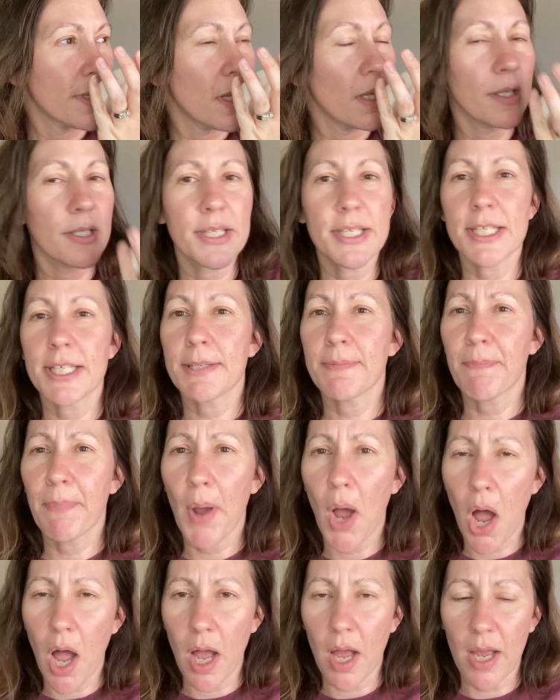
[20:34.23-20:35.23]

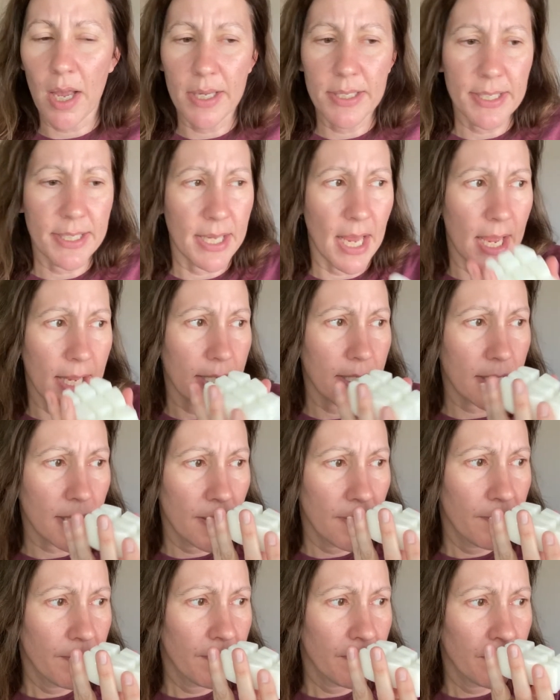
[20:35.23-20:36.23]
spa scent.
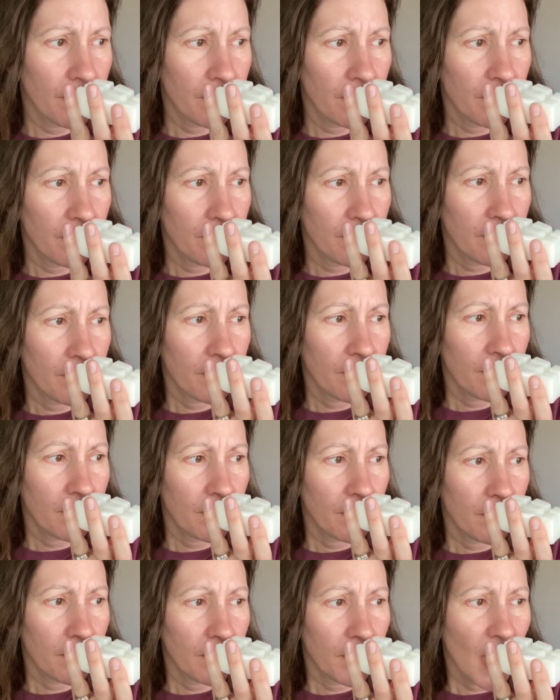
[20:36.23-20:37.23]

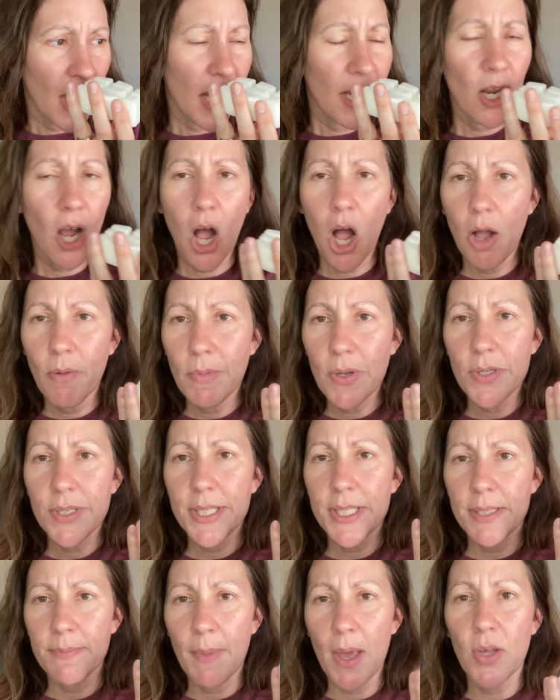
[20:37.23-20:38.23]
It almost
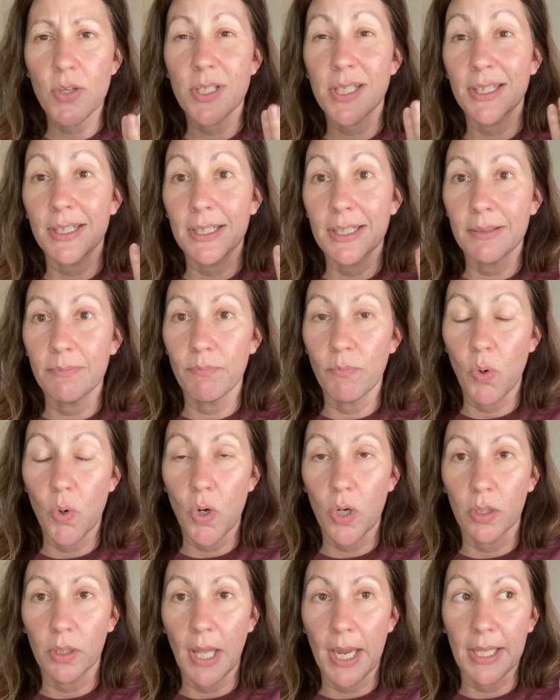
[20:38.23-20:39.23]
smells
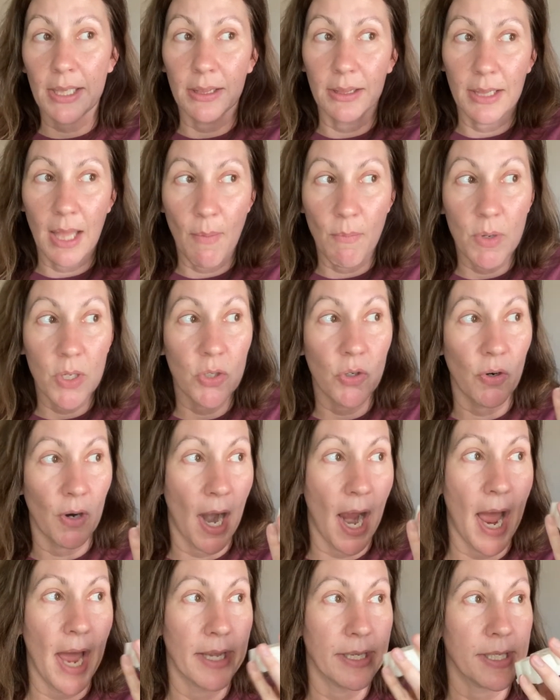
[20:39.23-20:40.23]
more like
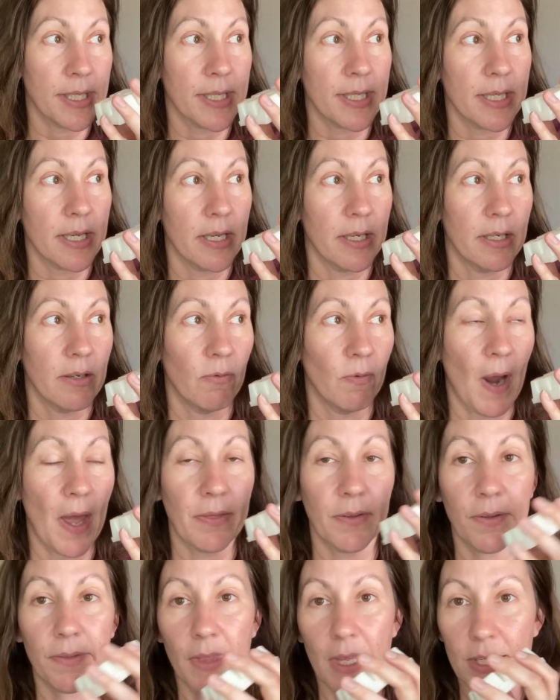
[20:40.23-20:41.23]
lemongrass
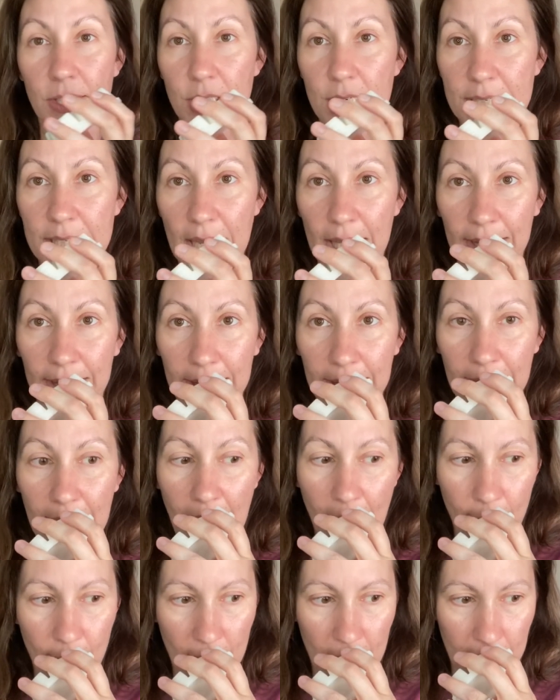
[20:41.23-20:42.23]
rather than just
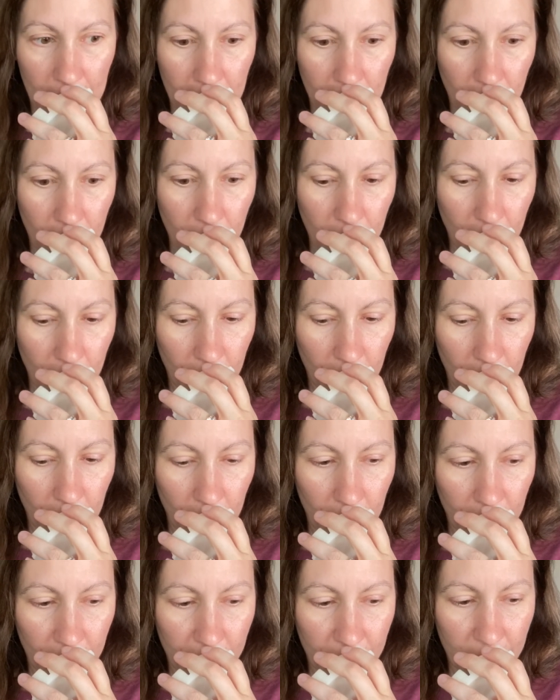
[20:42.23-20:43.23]
lemon.
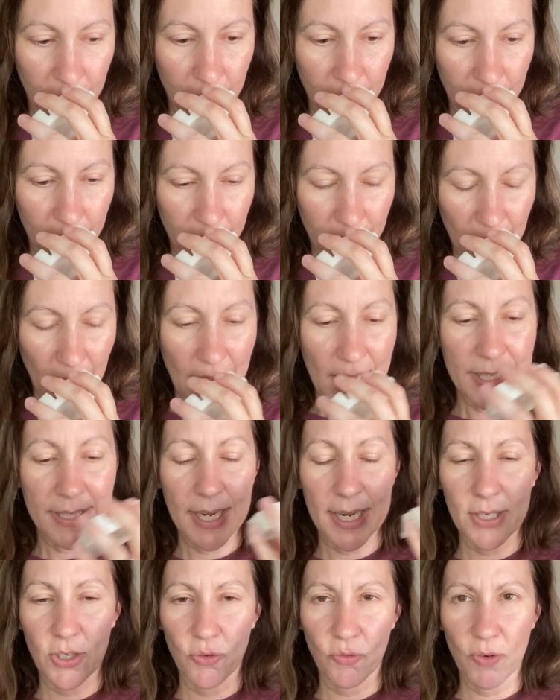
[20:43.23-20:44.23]
It's
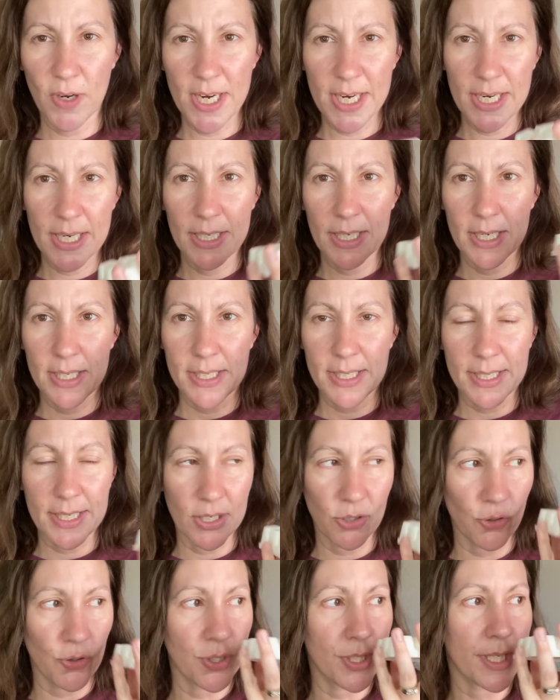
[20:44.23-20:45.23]
a green,
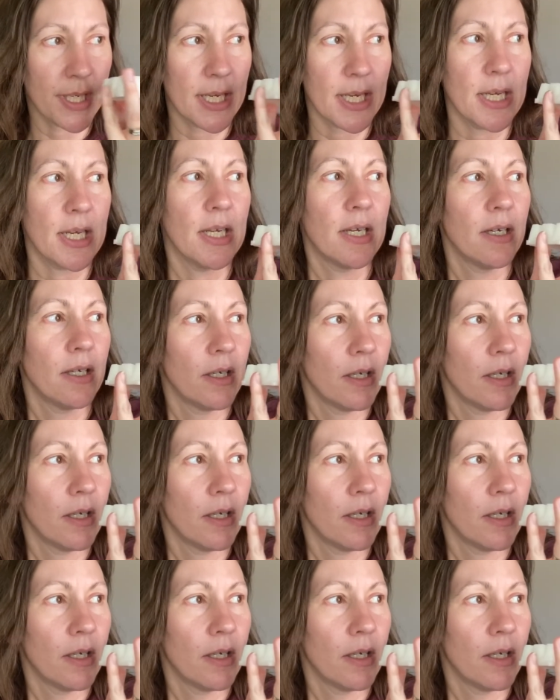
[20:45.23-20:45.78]
citrusy,